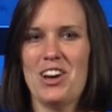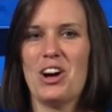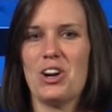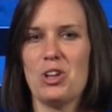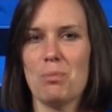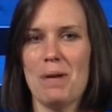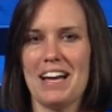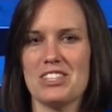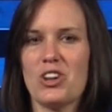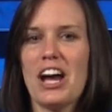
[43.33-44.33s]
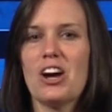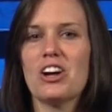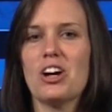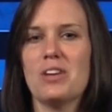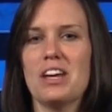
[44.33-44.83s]
Our youth pastor
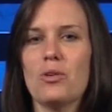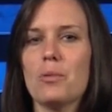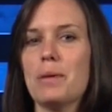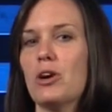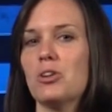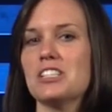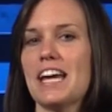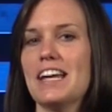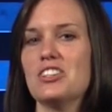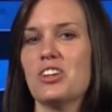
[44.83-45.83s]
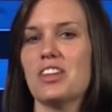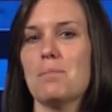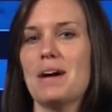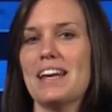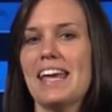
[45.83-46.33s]
Eric O'Neill will be ordained during the
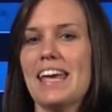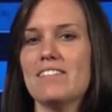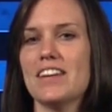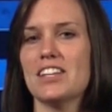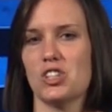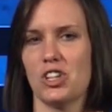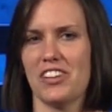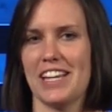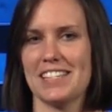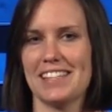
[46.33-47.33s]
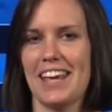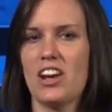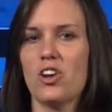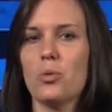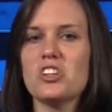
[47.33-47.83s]
Monday evening service,
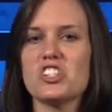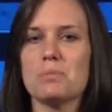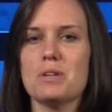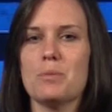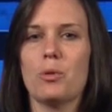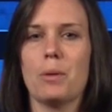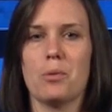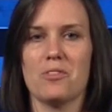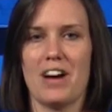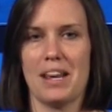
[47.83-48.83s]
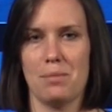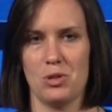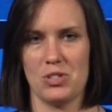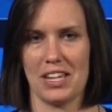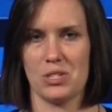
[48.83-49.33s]
and our worship team will be providing
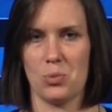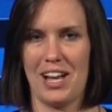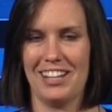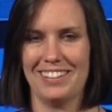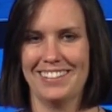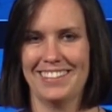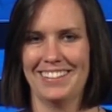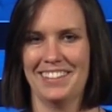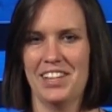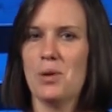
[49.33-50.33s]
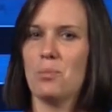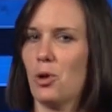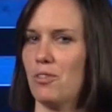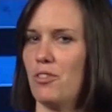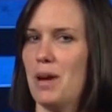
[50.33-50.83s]
music as well.
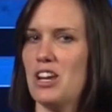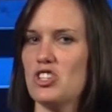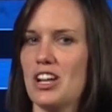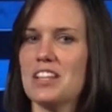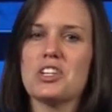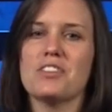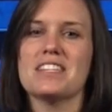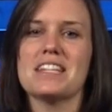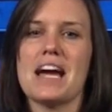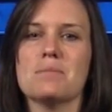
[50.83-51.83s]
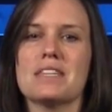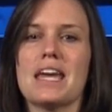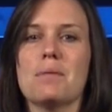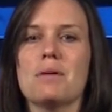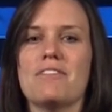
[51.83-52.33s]
More information and service times
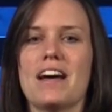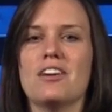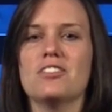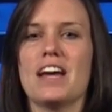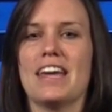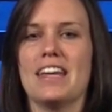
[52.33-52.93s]
can be found at